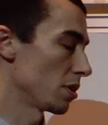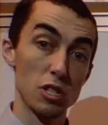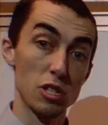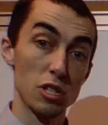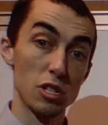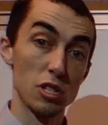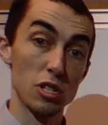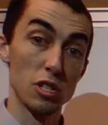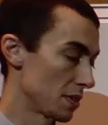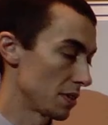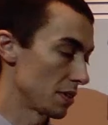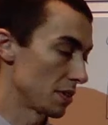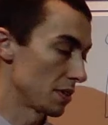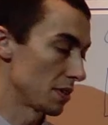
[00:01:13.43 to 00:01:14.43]

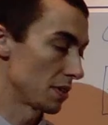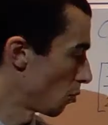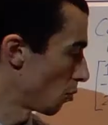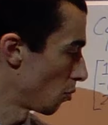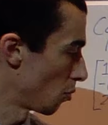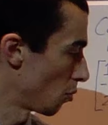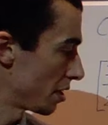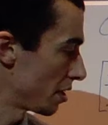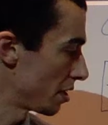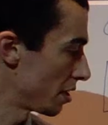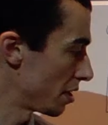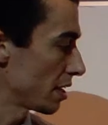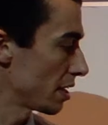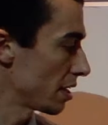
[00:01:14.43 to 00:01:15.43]
respectively,
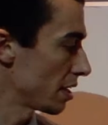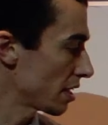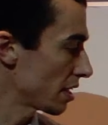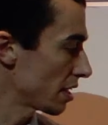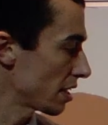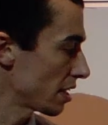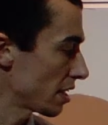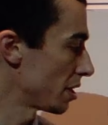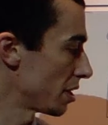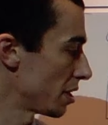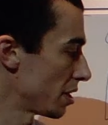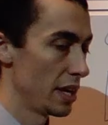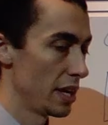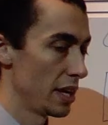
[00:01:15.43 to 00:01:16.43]
1,
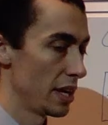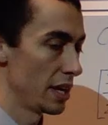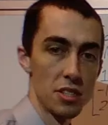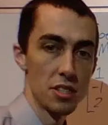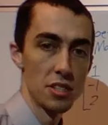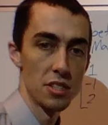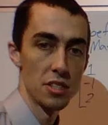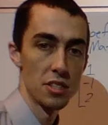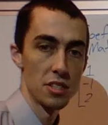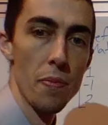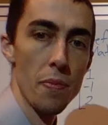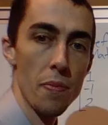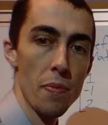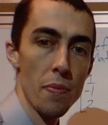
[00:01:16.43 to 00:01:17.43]
-1, and 2.
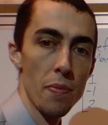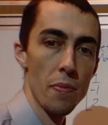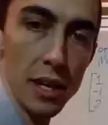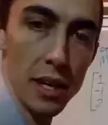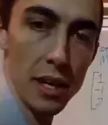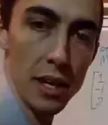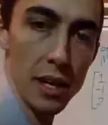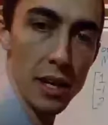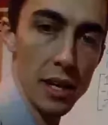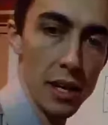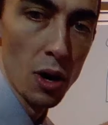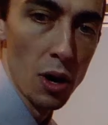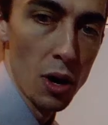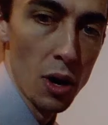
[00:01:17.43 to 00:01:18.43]

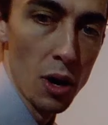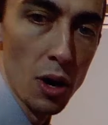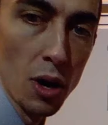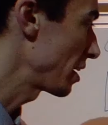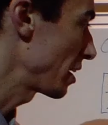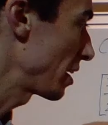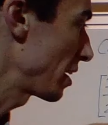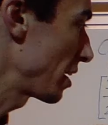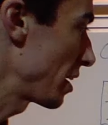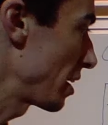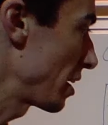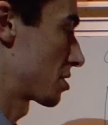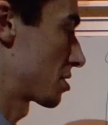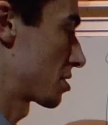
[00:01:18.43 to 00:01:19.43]
Now, if we write our
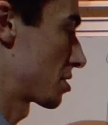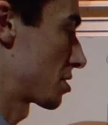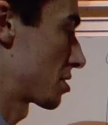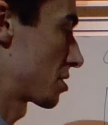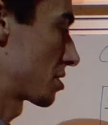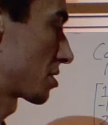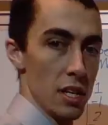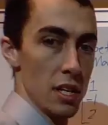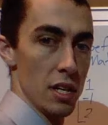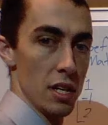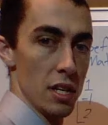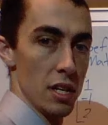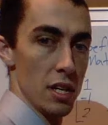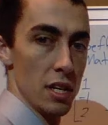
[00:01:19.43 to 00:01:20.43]
answer
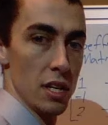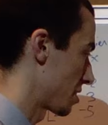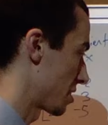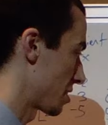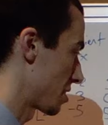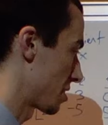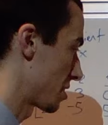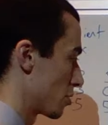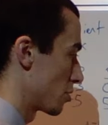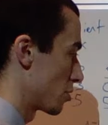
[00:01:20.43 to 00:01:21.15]
as an ordered